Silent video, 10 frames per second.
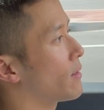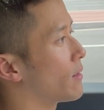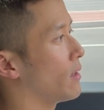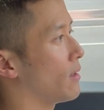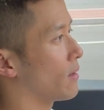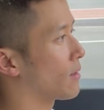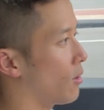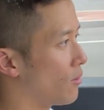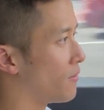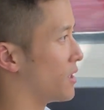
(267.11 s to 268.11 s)
The
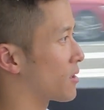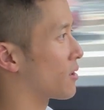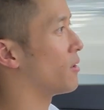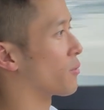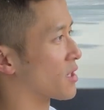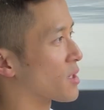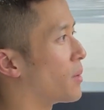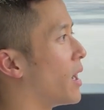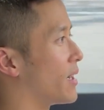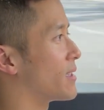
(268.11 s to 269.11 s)
whole vehicle
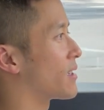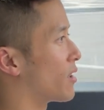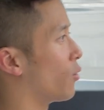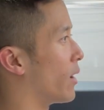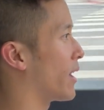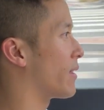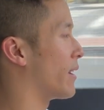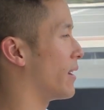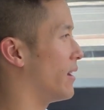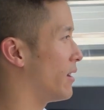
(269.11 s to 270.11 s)
responds in a way
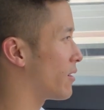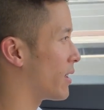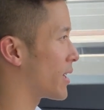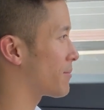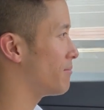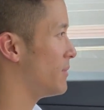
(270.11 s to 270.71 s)
that you're like,